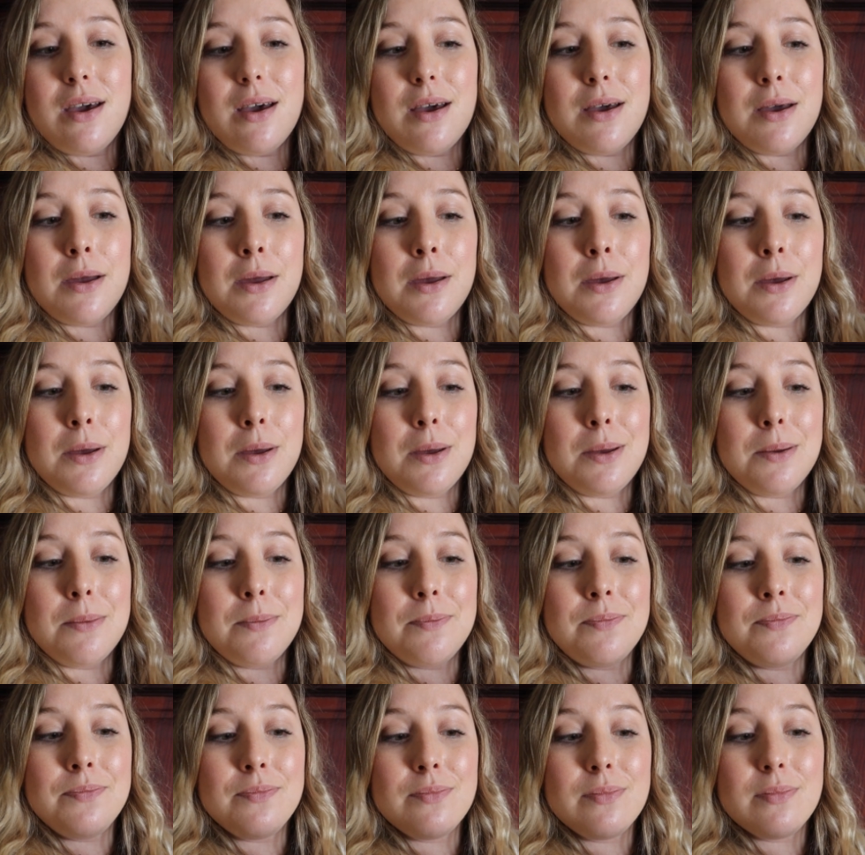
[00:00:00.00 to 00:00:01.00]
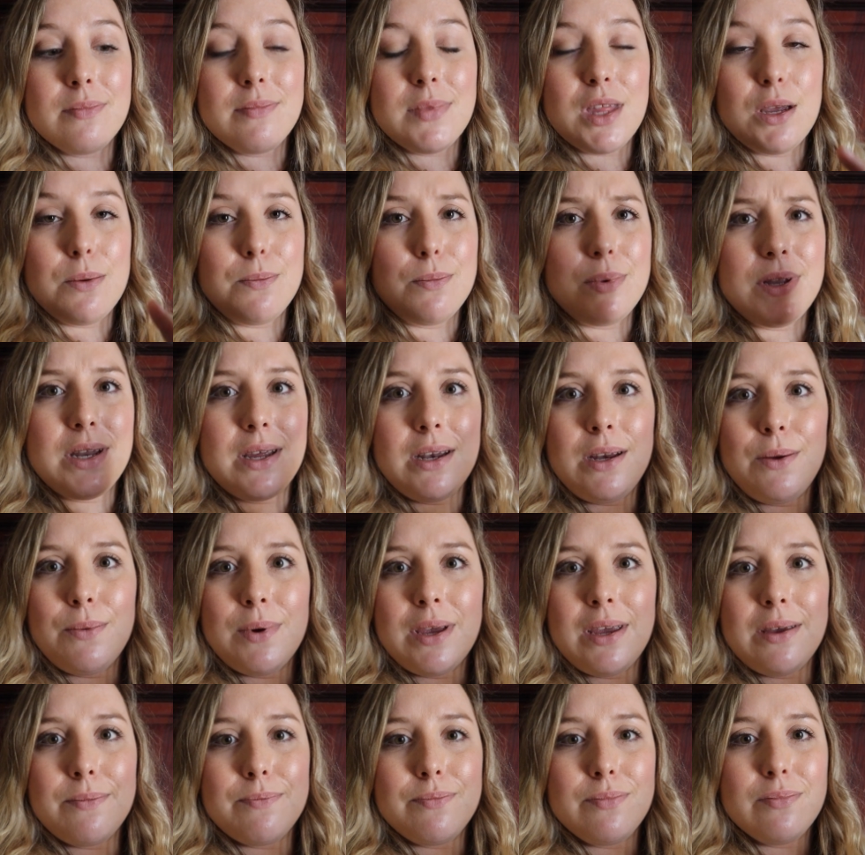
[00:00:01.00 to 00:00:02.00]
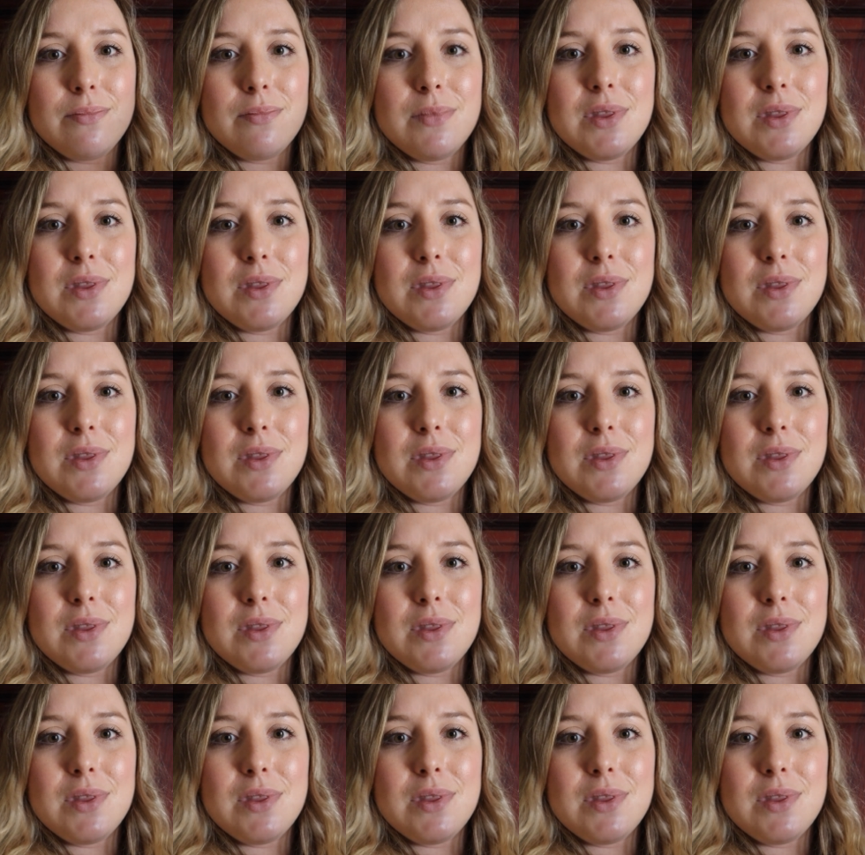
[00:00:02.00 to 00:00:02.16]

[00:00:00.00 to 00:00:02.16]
But anyway,